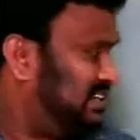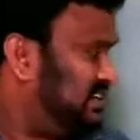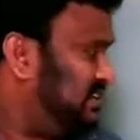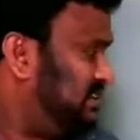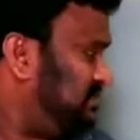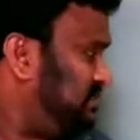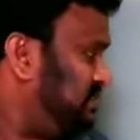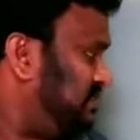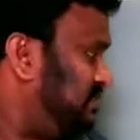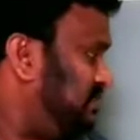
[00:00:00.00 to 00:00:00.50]

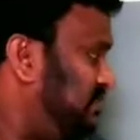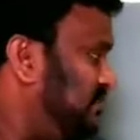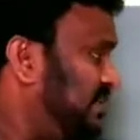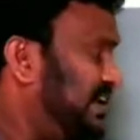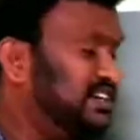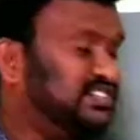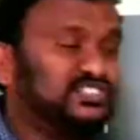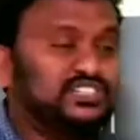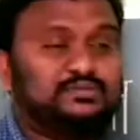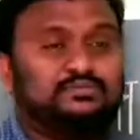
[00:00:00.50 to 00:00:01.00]
in shape,
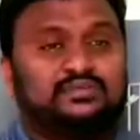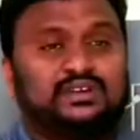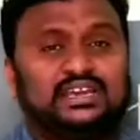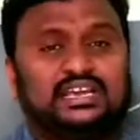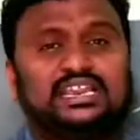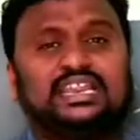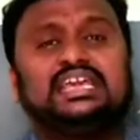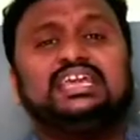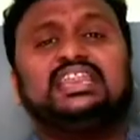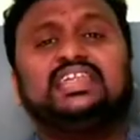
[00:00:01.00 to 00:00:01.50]
different shape,
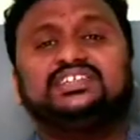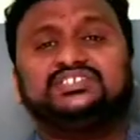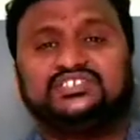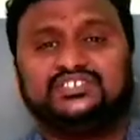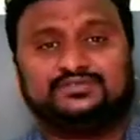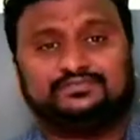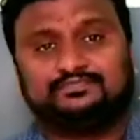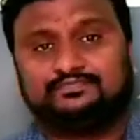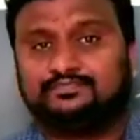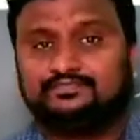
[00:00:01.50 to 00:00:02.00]
irregular
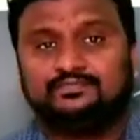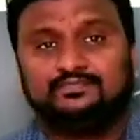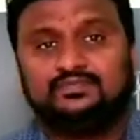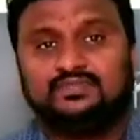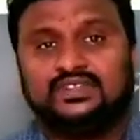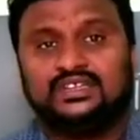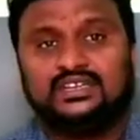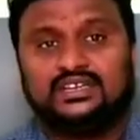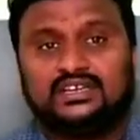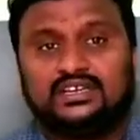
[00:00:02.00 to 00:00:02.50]
shape.
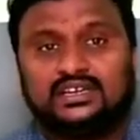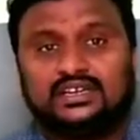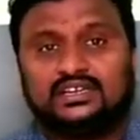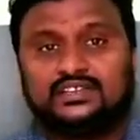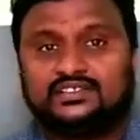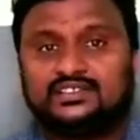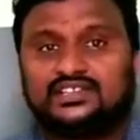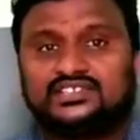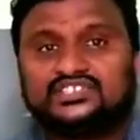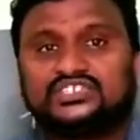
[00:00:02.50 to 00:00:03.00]

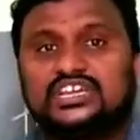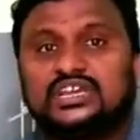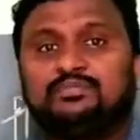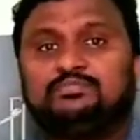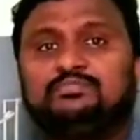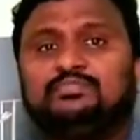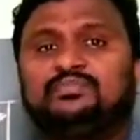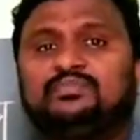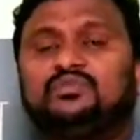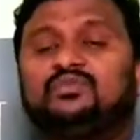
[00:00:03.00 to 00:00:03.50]
The shape
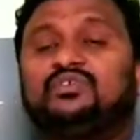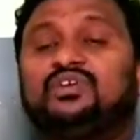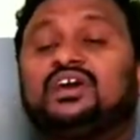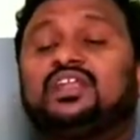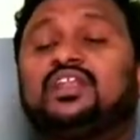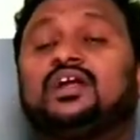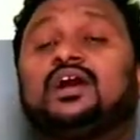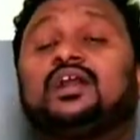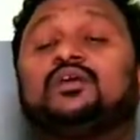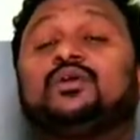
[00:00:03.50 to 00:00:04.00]
we are
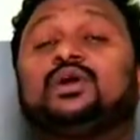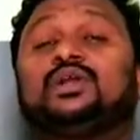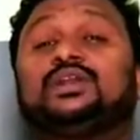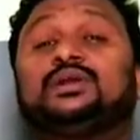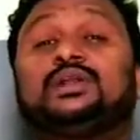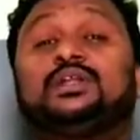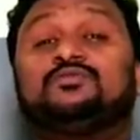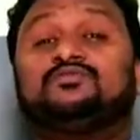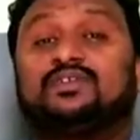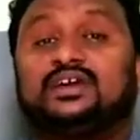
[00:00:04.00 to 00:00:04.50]
not going to
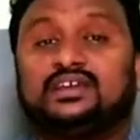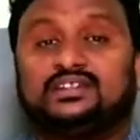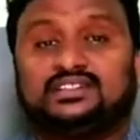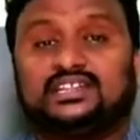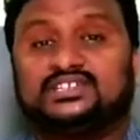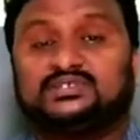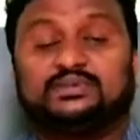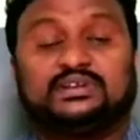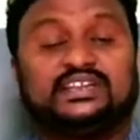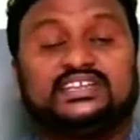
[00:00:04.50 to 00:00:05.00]
define,
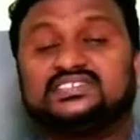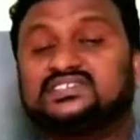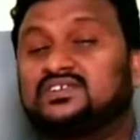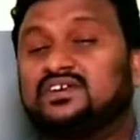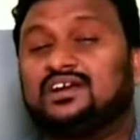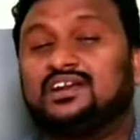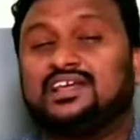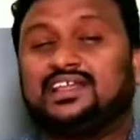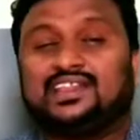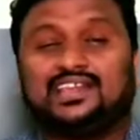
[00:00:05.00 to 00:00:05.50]
that's why it is
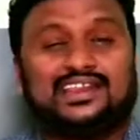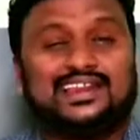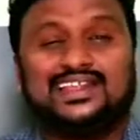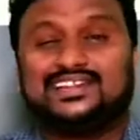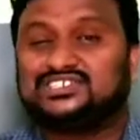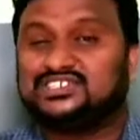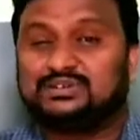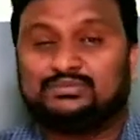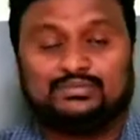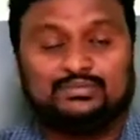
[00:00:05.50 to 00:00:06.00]
called irregular
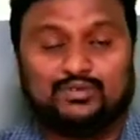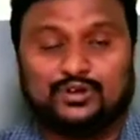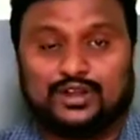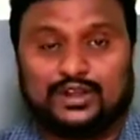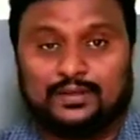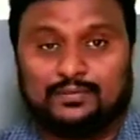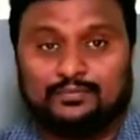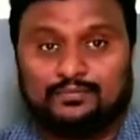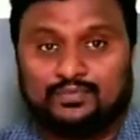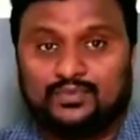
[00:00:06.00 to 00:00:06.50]
shaped
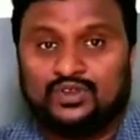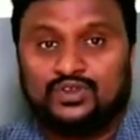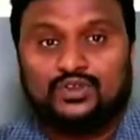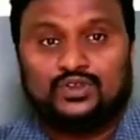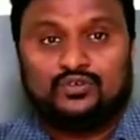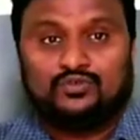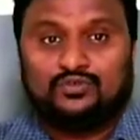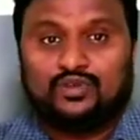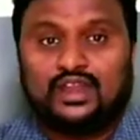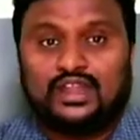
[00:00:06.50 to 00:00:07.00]
body.
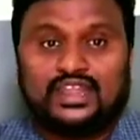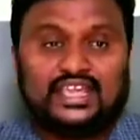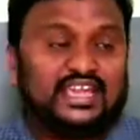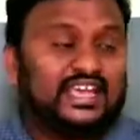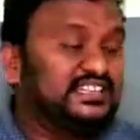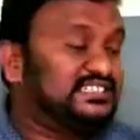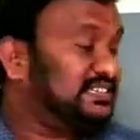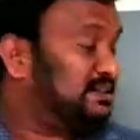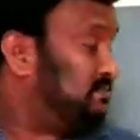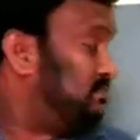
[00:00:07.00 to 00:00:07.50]
We are
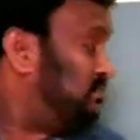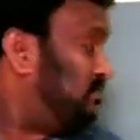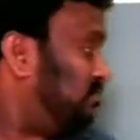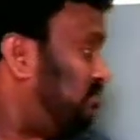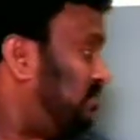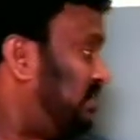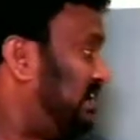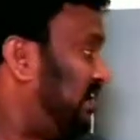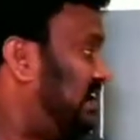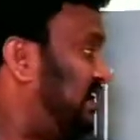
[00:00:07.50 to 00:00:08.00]
taking
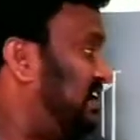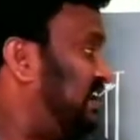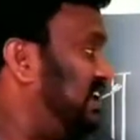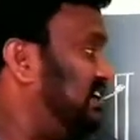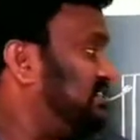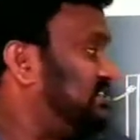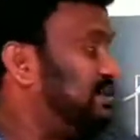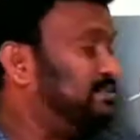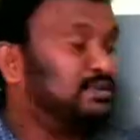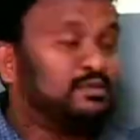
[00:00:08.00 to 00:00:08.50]
one irregular
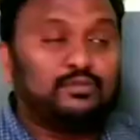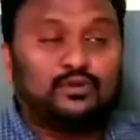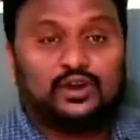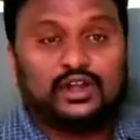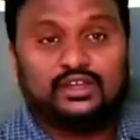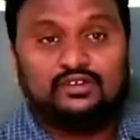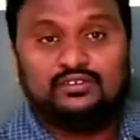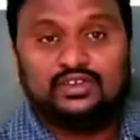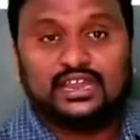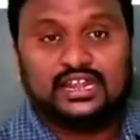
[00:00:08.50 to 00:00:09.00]
shaped
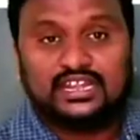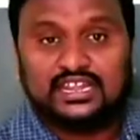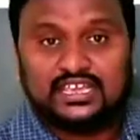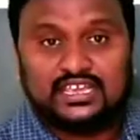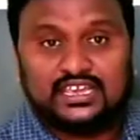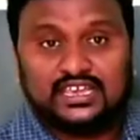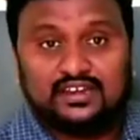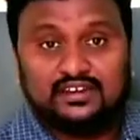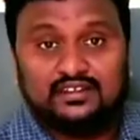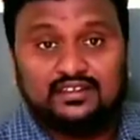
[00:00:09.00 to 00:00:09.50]
body we are
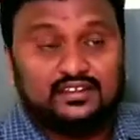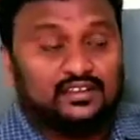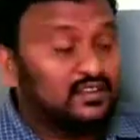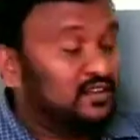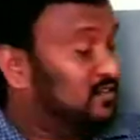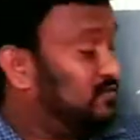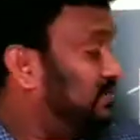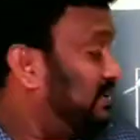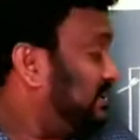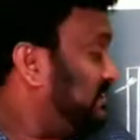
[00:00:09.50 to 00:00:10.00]
taken.
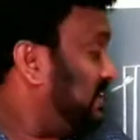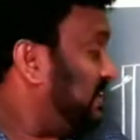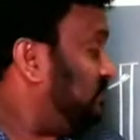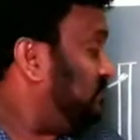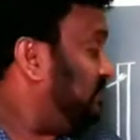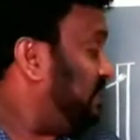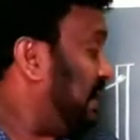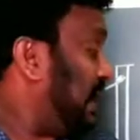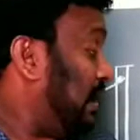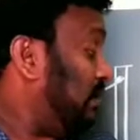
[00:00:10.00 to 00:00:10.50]
For
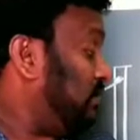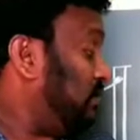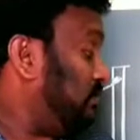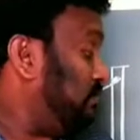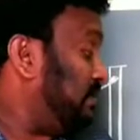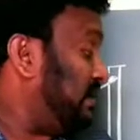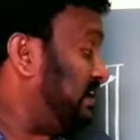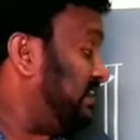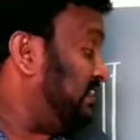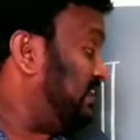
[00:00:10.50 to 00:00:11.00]
that we have to
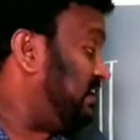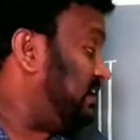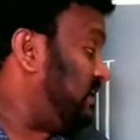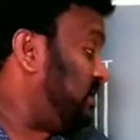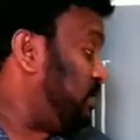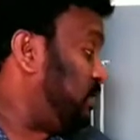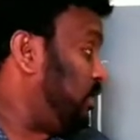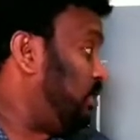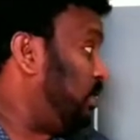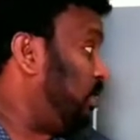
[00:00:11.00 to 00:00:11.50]
make
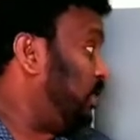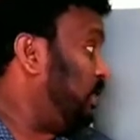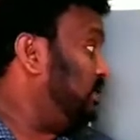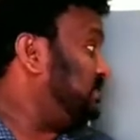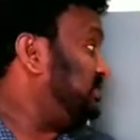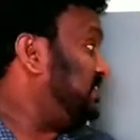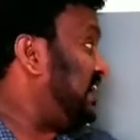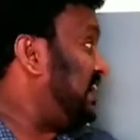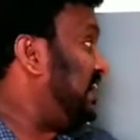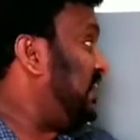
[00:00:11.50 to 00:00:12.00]
the
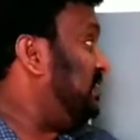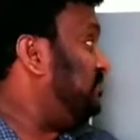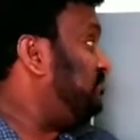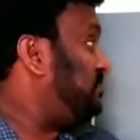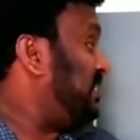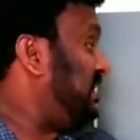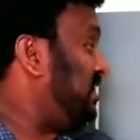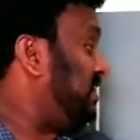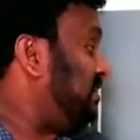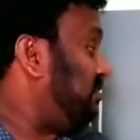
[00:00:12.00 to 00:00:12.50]
holes at
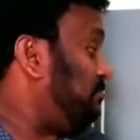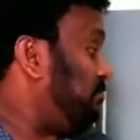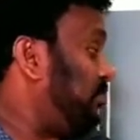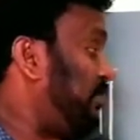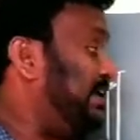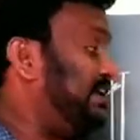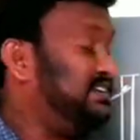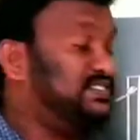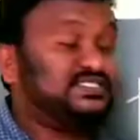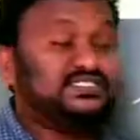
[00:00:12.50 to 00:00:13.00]
different
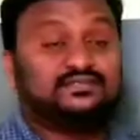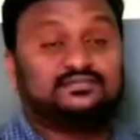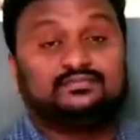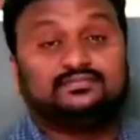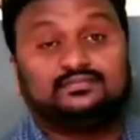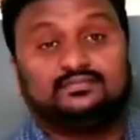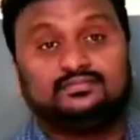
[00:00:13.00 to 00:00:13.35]
points.